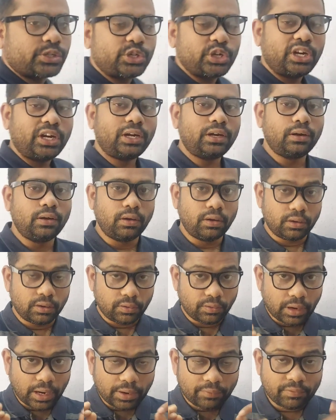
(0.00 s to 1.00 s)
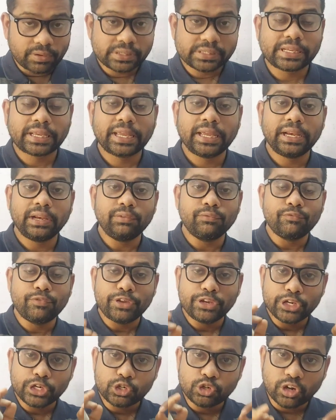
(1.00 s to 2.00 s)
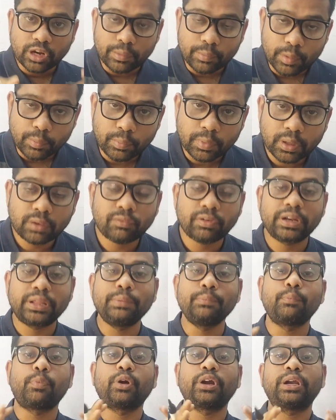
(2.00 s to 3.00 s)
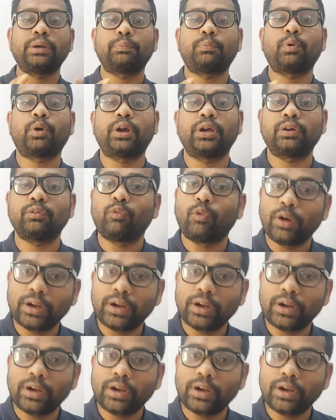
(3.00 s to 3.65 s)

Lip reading: Children, once again we need to remember one important point.